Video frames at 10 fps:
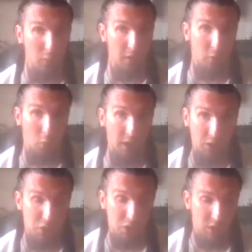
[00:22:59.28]
in The
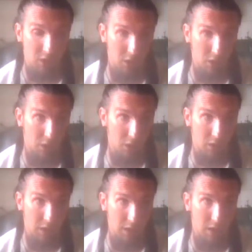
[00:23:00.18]
Witch uh,
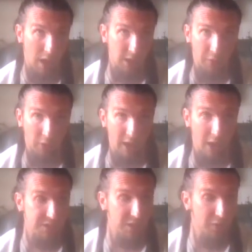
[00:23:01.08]
and in The
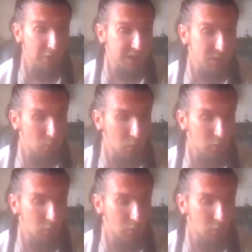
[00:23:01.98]
Lighthouse, I think this is what